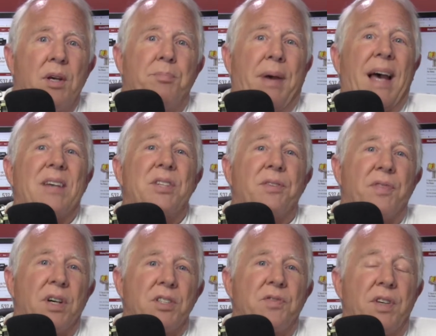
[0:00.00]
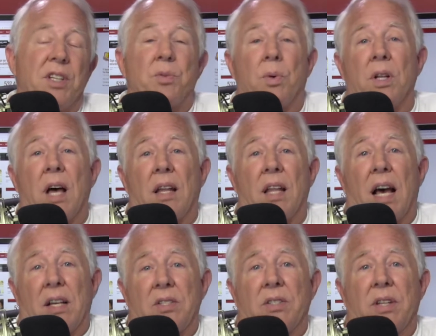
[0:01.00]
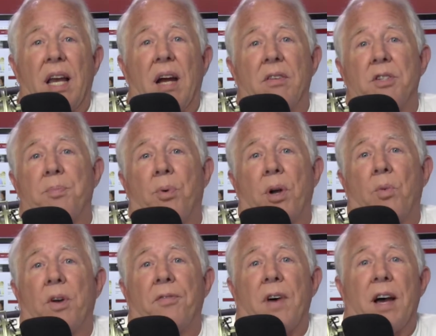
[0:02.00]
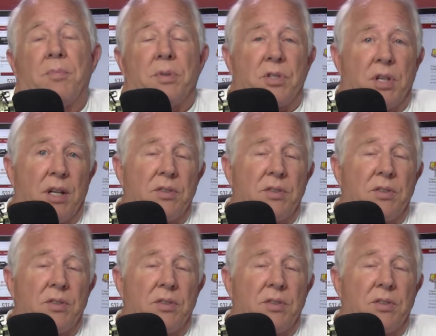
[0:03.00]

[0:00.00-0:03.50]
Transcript: Passive funds fees were a lot less. They averaged 0.15%.